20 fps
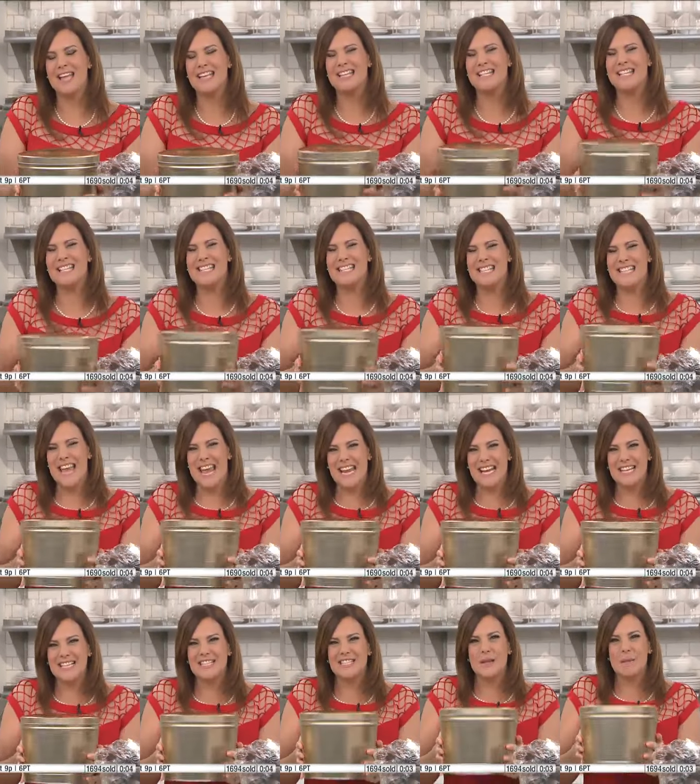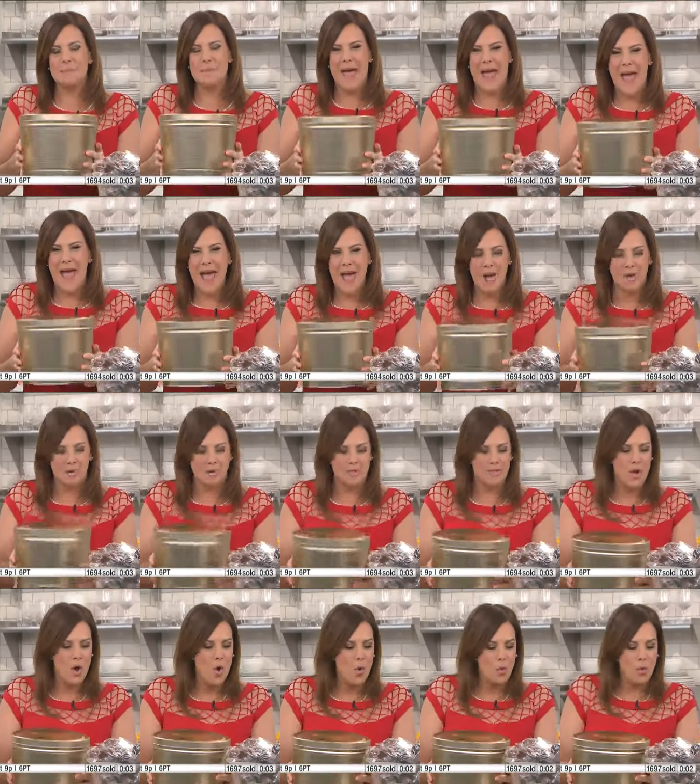6 pounds.